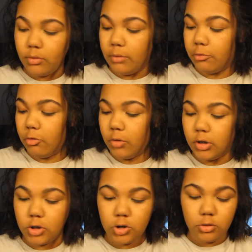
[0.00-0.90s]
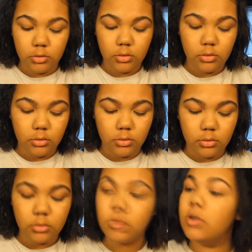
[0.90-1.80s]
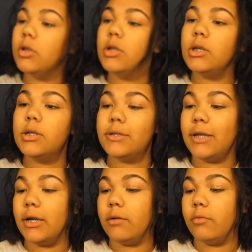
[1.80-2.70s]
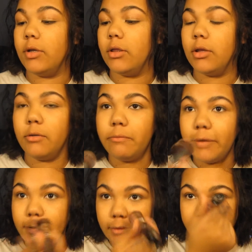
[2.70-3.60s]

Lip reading: I'm going to set it with the face